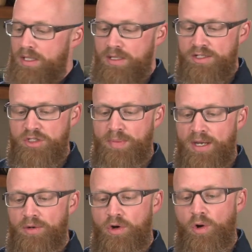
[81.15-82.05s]
the
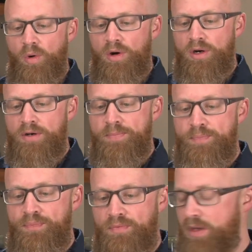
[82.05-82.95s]
spinal cord,
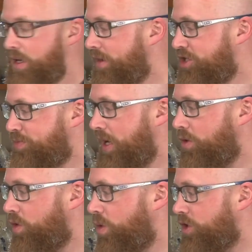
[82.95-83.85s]
and the
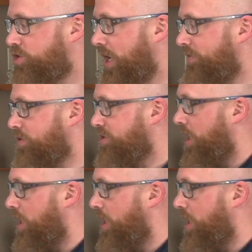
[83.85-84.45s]
spinal cord travels